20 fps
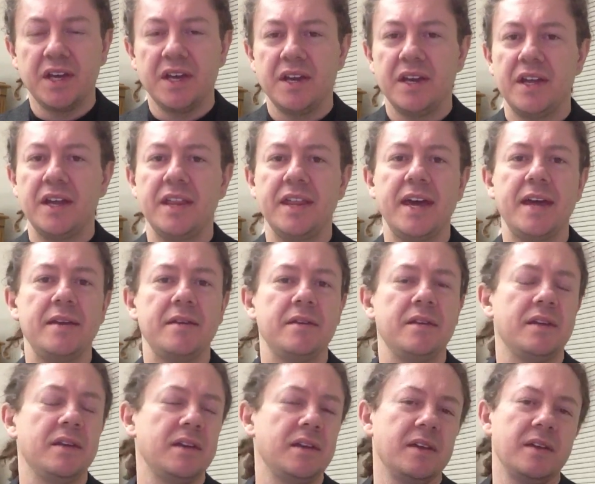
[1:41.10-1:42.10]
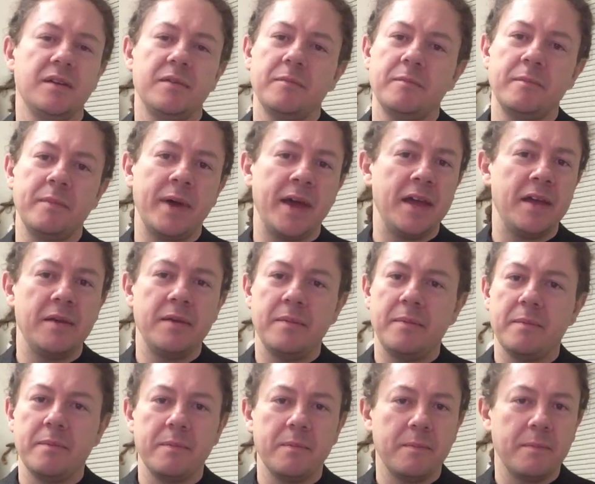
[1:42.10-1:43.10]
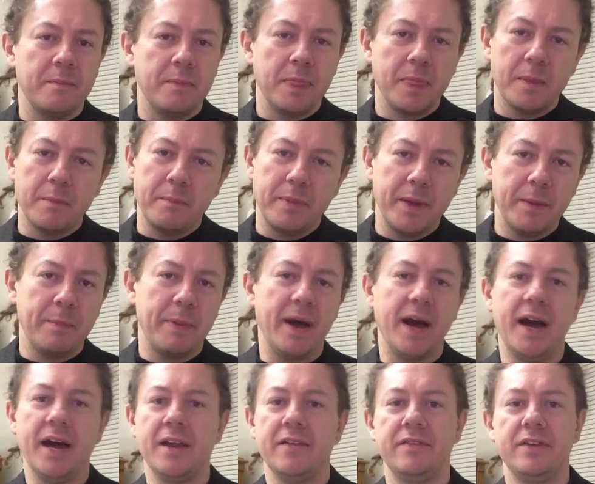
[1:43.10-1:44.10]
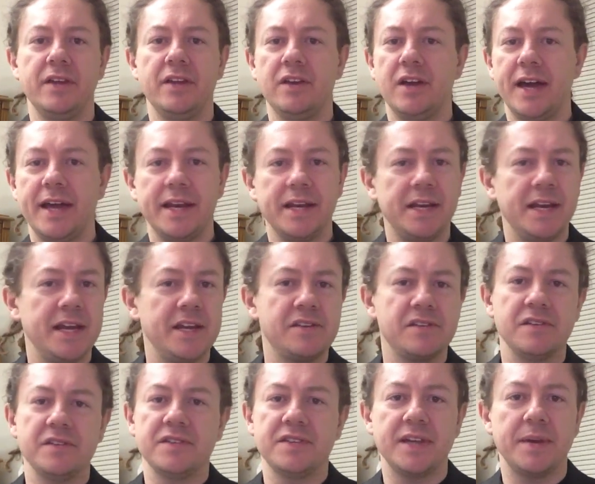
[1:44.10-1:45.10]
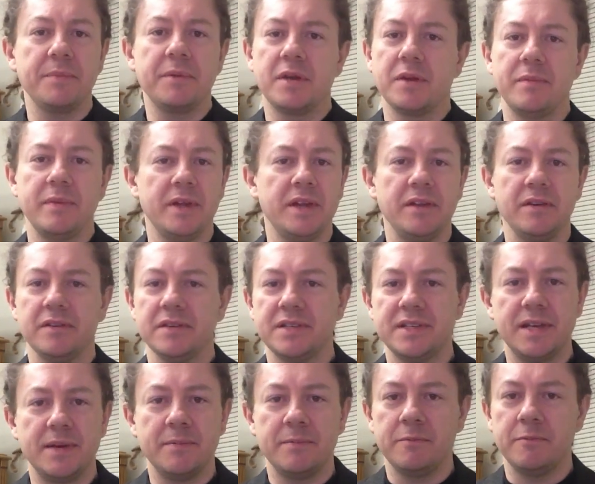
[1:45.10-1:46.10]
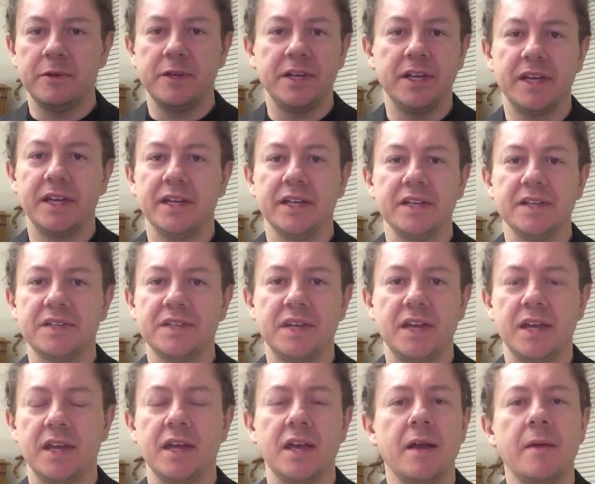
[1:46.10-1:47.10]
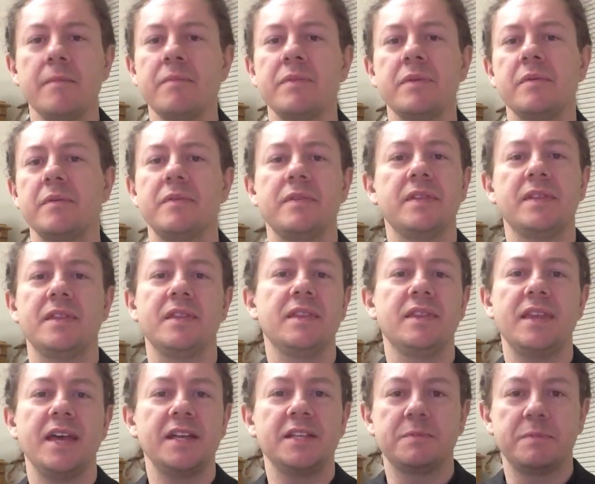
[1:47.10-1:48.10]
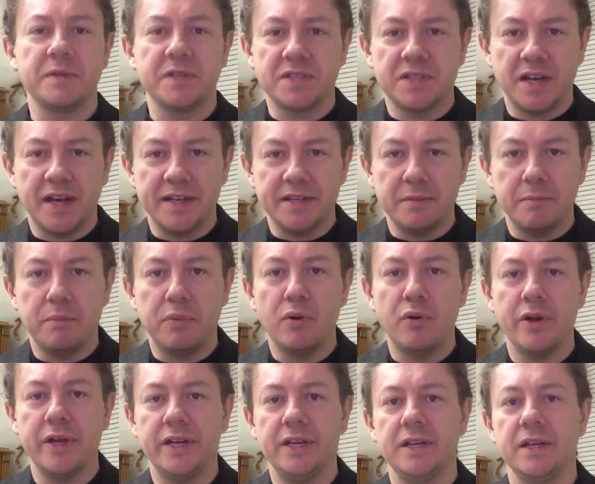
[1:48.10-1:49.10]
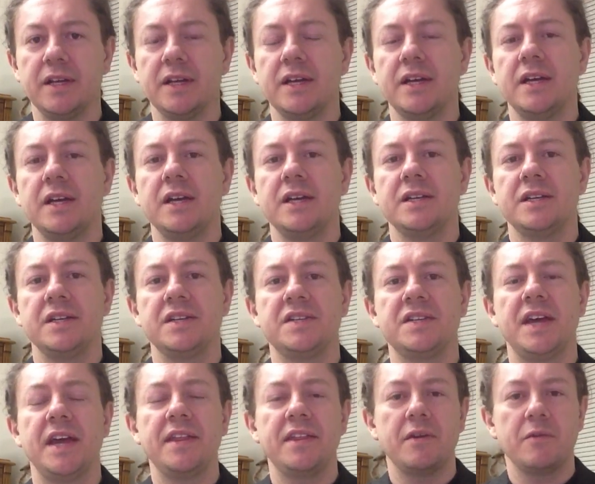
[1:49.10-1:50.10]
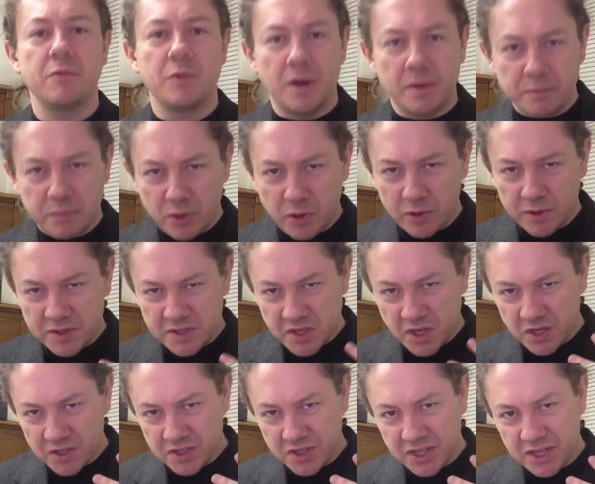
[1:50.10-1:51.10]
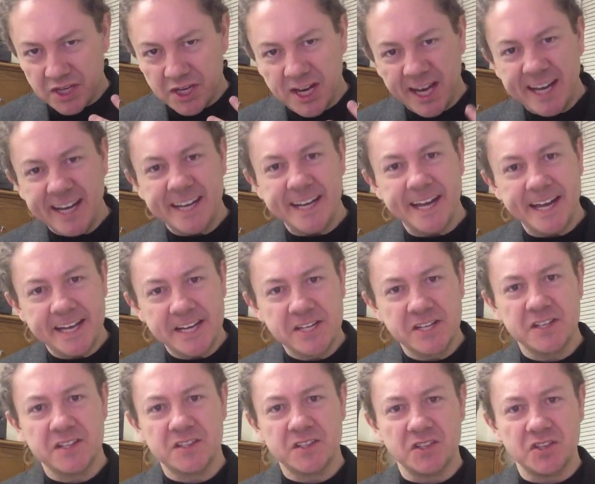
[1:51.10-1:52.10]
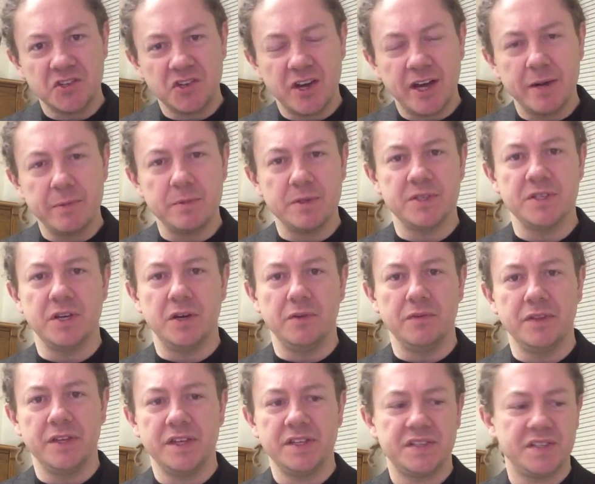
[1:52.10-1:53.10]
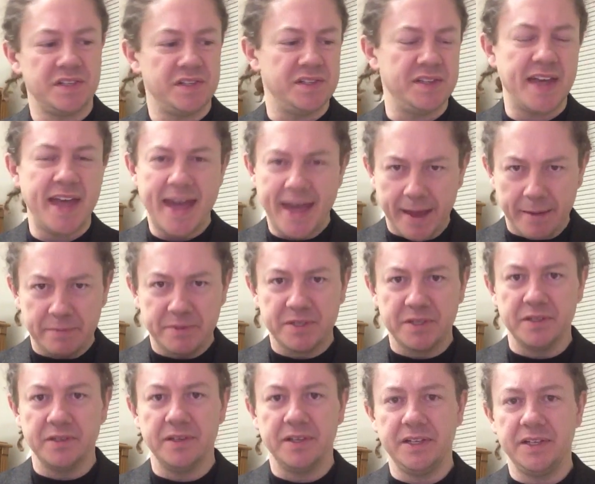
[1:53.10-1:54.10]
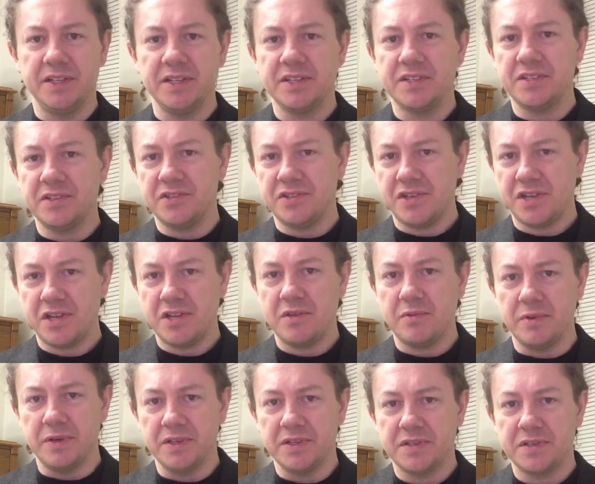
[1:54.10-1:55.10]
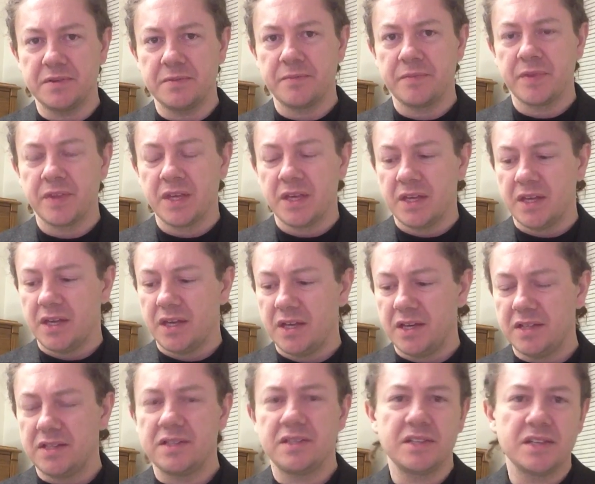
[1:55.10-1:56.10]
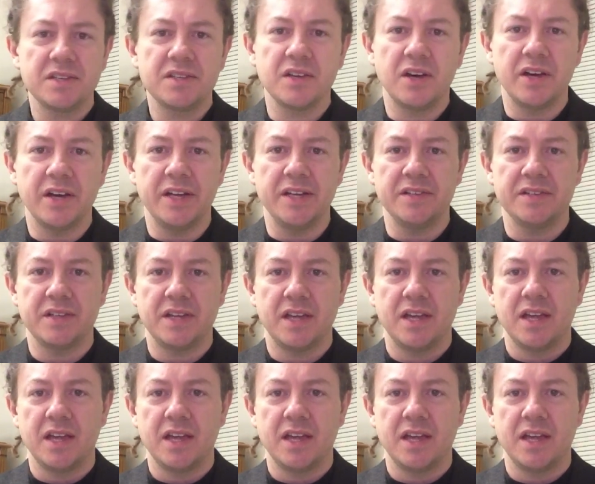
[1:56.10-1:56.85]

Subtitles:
Now that may be part of a United Nations subcommittee or some ridiculous thing. That's beside the point. To say that Ron Paul has gone to the United Nations to try and resolve this is absolutely disingenuous. It's dishonest.